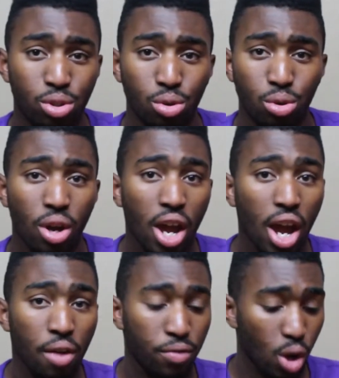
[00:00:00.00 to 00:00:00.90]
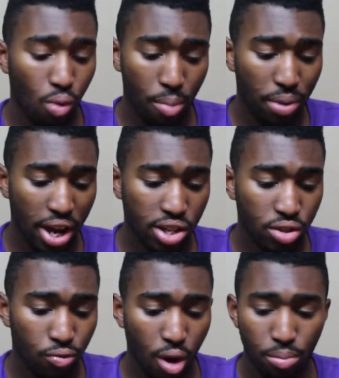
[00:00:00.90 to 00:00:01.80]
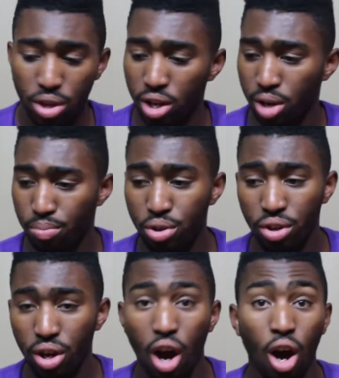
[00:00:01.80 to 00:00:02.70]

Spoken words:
to view a web page from your computer